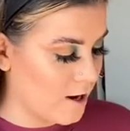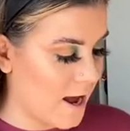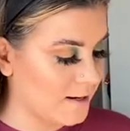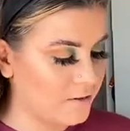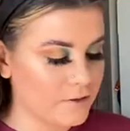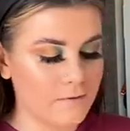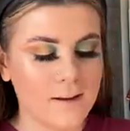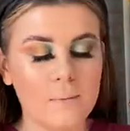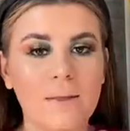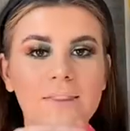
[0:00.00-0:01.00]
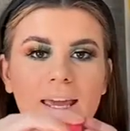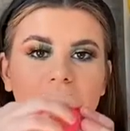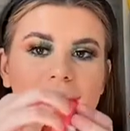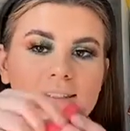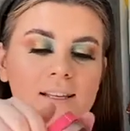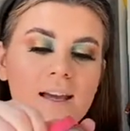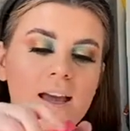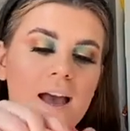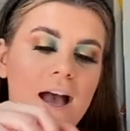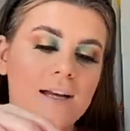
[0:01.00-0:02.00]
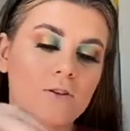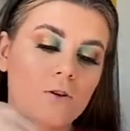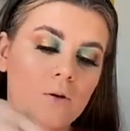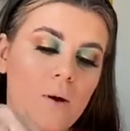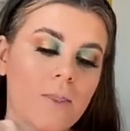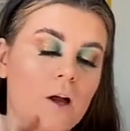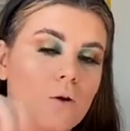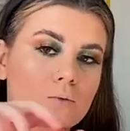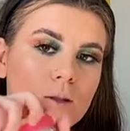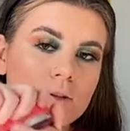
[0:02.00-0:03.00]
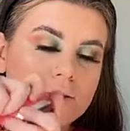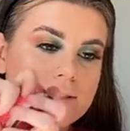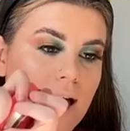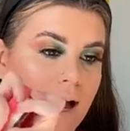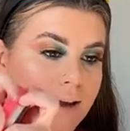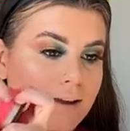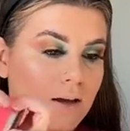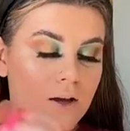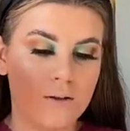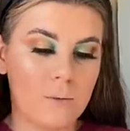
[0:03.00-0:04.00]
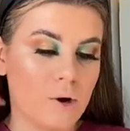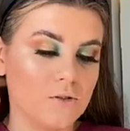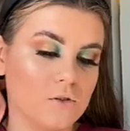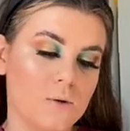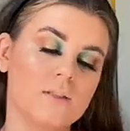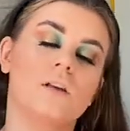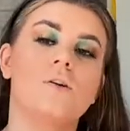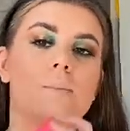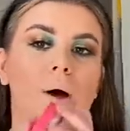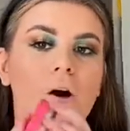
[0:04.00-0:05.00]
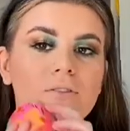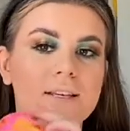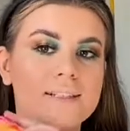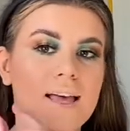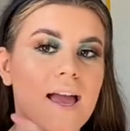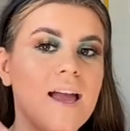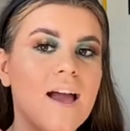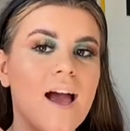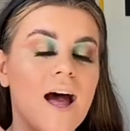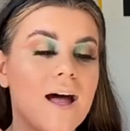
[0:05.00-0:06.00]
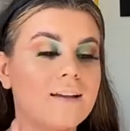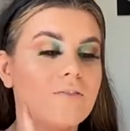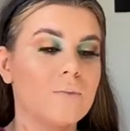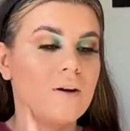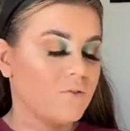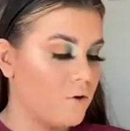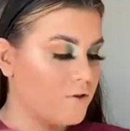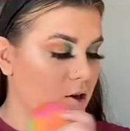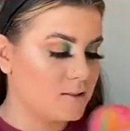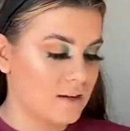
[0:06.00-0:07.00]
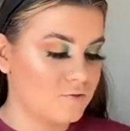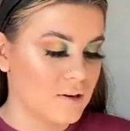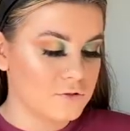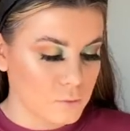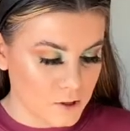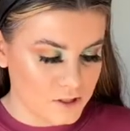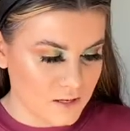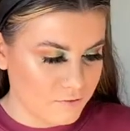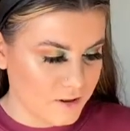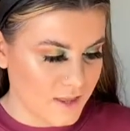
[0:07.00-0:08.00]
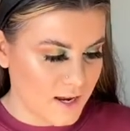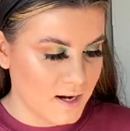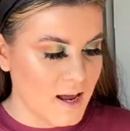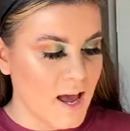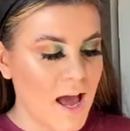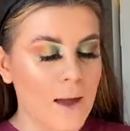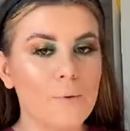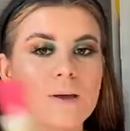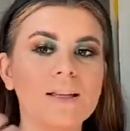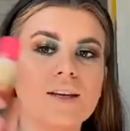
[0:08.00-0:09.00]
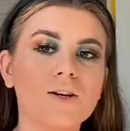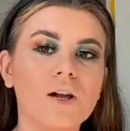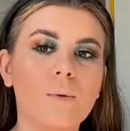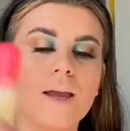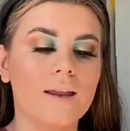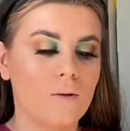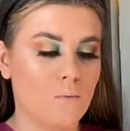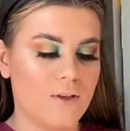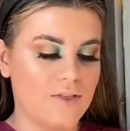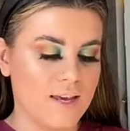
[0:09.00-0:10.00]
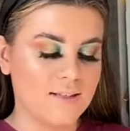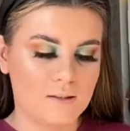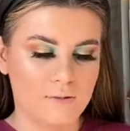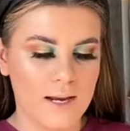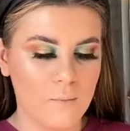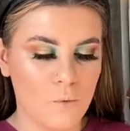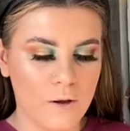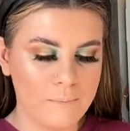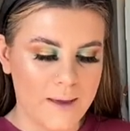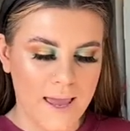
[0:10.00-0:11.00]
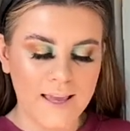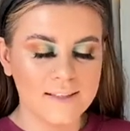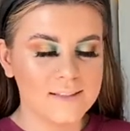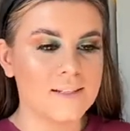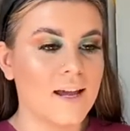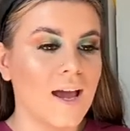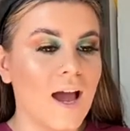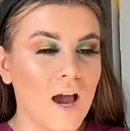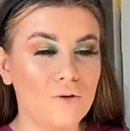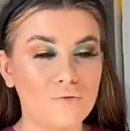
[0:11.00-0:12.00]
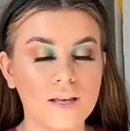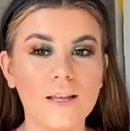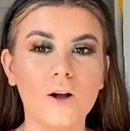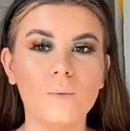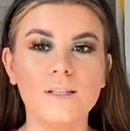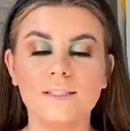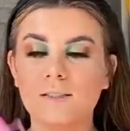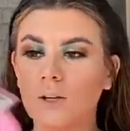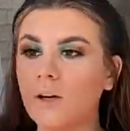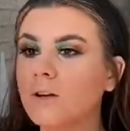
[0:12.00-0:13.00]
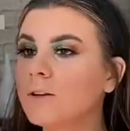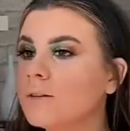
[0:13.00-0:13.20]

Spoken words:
I definitely recommend this. I don't know what the gold one looks like, the bronze one, sorry, but obviously I'll give you my full thoughts after I've swatched everything. I'm quickly going to go in with this 3-in-1 mist. I really hope this is good.